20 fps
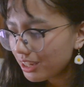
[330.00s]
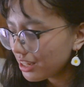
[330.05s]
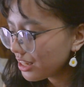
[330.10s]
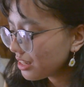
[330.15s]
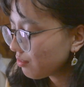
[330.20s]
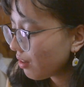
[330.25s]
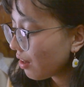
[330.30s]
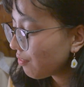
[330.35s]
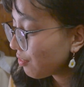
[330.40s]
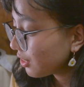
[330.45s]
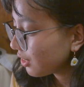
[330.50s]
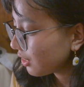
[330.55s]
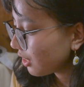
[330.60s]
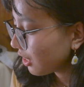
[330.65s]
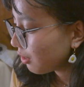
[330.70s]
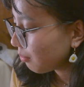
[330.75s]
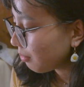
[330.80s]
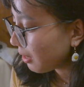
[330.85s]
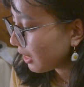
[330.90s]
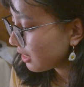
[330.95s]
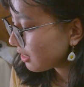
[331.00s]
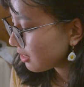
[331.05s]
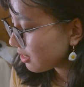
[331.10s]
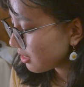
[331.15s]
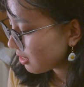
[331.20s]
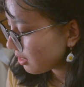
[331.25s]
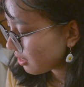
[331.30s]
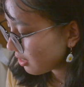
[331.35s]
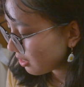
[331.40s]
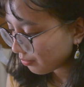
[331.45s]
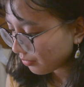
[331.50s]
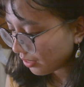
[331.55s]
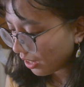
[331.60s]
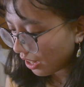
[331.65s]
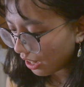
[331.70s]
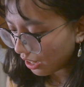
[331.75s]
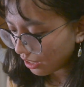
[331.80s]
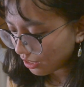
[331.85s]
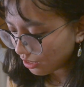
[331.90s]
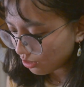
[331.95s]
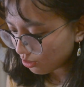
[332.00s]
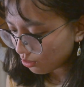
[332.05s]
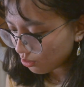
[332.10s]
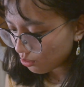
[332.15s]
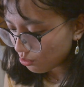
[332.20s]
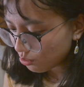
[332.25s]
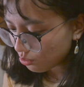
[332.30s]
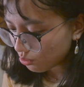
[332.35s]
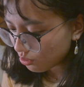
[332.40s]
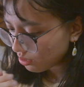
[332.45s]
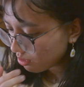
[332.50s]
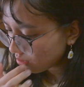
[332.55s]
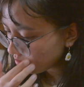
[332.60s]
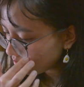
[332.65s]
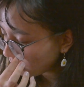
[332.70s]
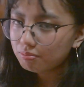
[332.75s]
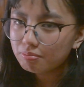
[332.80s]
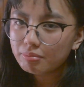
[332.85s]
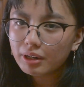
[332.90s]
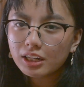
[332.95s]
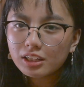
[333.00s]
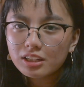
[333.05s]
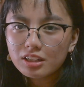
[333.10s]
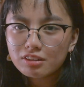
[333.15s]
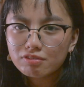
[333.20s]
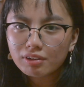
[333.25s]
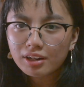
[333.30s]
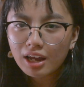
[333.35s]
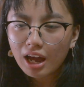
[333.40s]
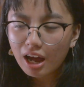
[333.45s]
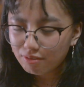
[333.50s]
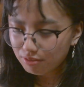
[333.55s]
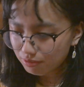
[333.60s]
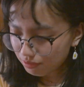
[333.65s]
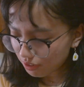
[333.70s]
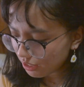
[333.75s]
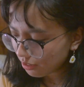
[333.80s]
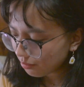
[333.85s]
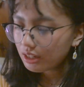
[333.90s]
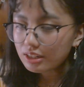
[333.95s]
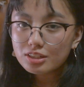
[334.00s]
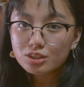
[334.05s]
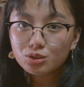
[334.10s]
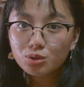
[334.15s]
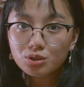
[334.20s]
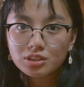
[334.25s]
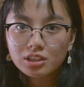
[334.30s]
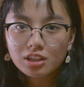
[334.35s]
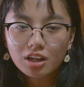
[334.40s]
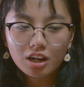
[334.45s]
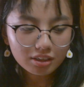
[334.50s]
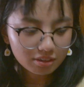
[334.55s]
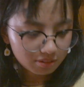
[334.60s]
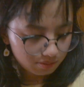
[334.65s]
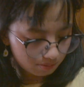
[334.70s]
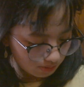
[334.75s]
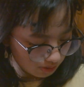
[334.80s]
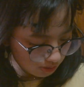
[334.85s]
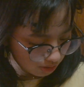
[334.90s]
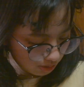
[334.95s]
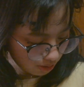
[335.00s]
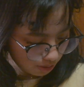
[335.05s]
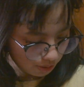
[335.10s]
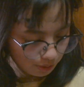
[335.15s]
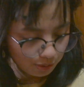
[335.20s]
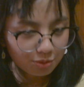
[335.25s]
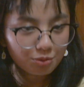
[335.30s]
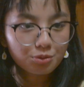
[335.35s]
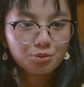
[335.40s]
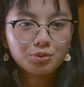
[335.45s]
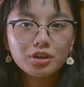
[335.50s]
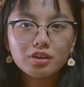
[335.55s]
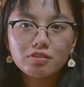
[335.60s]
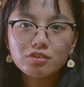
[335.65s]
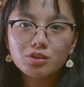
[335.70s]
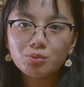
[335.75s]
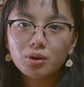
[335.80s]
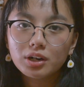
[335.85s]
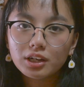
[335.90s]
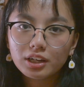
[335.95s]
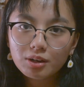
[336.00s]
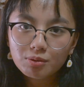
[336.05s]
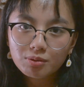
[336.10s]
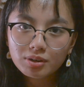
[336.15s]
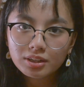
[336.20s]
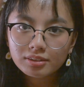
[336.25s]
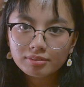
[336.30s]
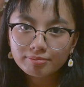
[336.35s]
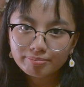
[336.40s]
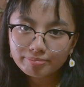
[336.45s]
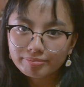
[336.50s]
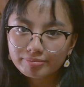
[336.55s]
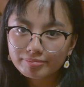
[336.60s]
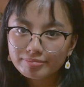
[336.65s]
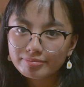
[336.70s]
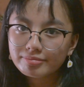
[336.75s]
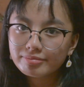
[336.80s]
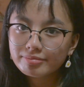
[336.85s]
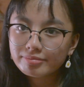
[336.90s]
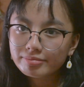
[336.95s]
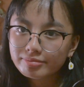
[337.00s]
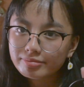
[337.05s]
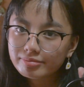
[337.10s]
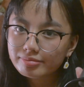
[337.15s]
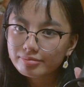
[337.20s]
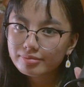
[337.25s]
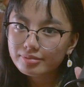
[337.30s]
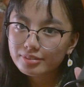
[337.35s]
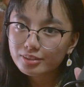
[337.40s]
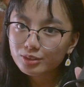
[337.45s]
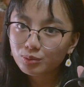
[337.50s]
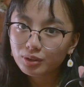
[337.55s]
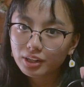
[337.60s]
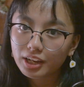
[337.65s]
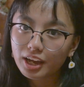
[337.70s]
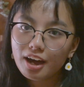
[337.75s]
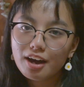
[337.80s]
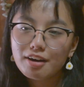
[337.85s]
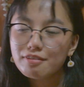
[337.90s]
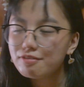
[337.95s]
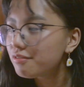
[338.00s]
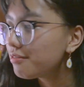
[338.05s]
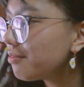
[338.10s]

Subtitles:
It's 500 gigabytes. I used barely even half of it. It stores a lot, so if you want to get one, it's the one I have.